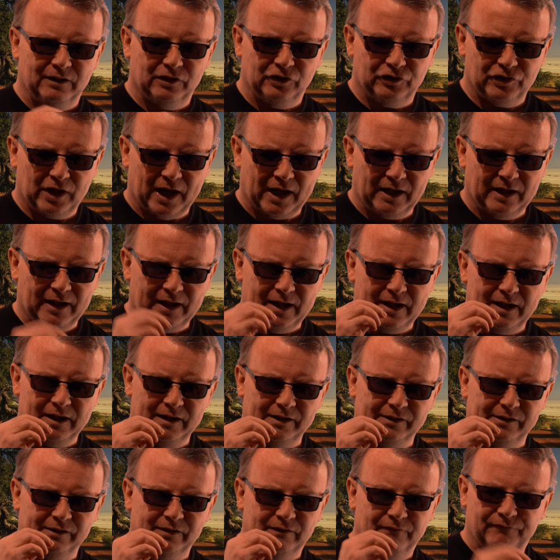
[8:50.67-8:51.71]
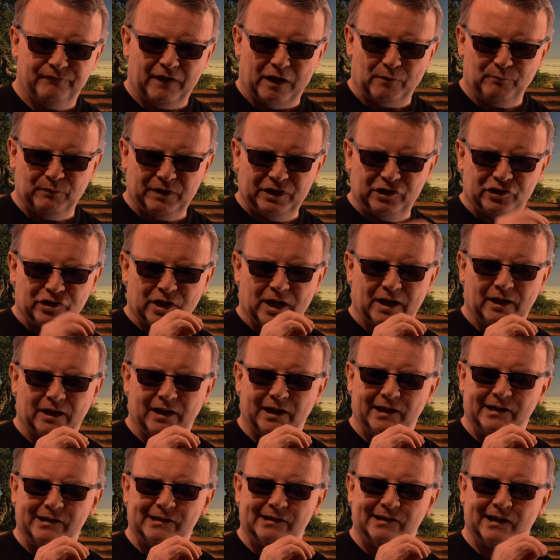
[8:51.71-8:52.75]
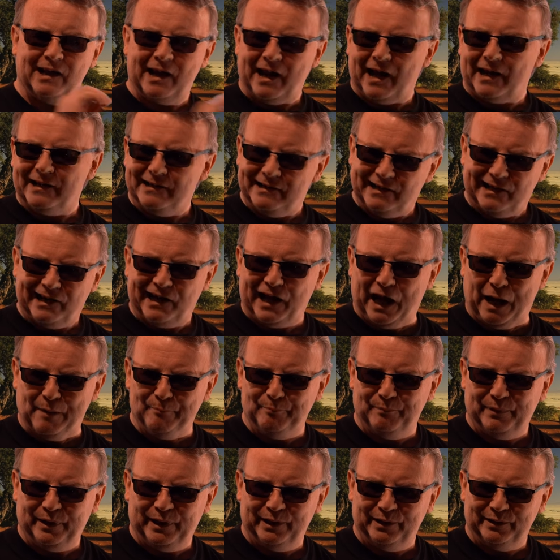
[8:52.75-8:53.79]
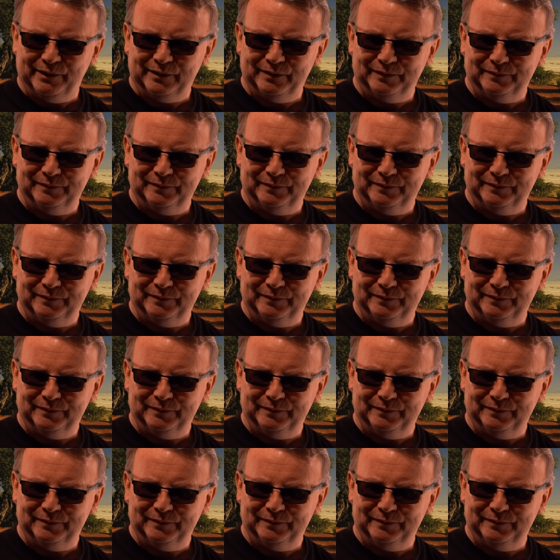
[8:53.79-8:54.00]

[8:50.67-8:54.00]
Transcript: chalets, family chalets, and camping.